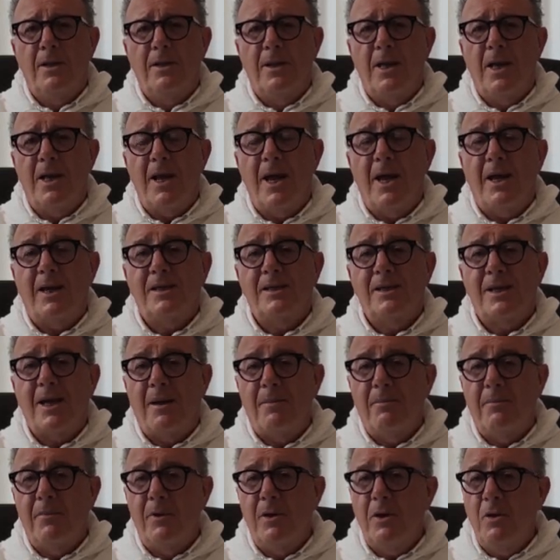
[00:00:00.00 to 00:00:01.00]
There are
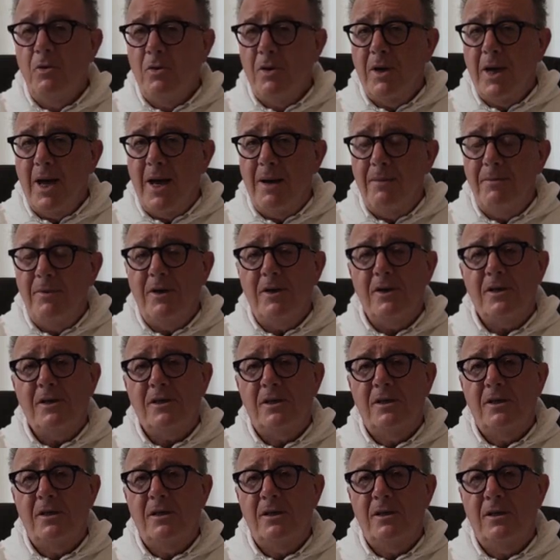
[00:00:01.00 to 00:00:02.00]
some
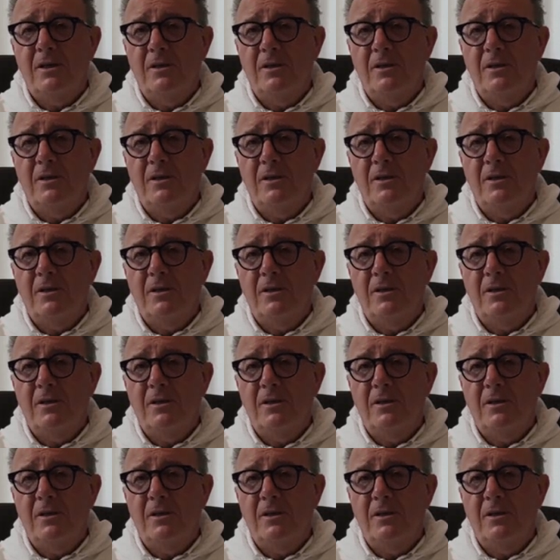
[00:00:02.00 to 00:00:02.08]
newcomers